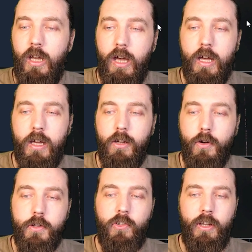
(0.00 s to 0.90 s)

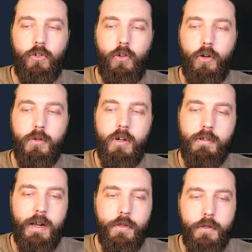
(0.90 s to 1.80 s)
Other tests show
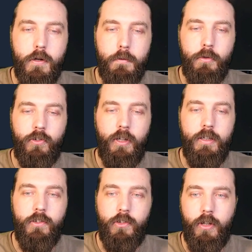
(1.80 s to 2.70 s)
around
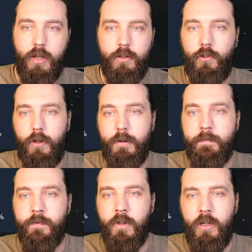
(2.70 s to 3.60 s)
30%, so
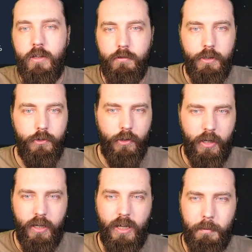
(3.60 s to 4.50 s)
there is
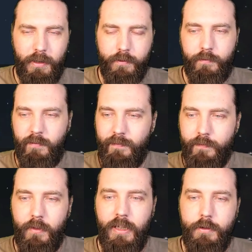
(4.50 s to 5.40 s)
a bit of
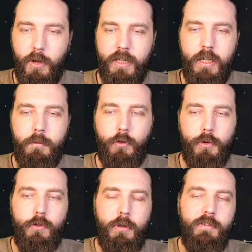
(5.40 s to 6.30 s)
leeway here
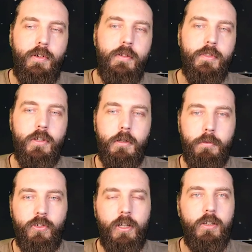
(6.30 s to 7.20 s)
between 25 and
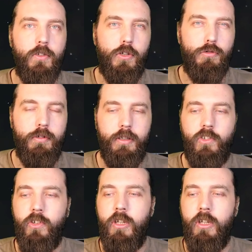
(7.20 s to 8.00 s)
30% on the crit,